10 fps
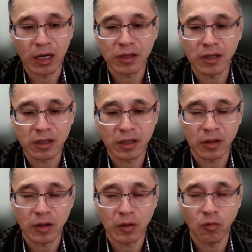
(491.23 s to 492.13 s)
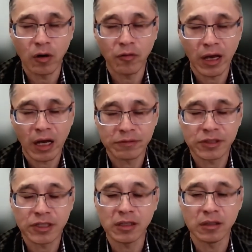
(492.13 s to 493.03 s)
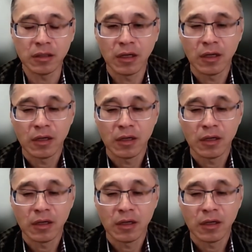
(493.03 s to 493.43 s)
I think what we have seen